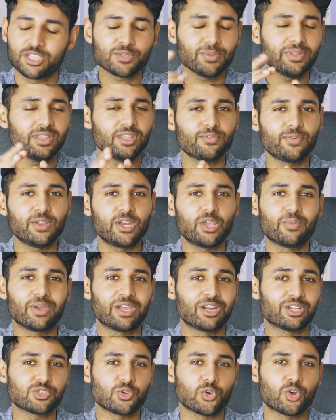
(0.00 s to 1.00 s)
So in this video we're
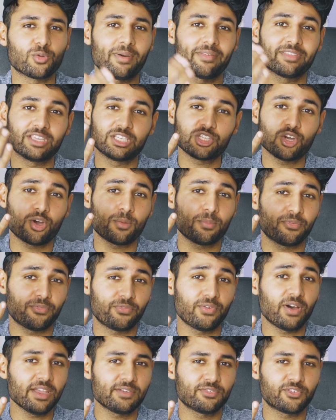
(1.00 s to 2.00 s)
going to talk about the top
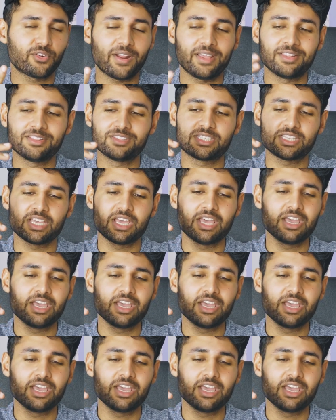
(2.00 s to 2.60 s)
5 trends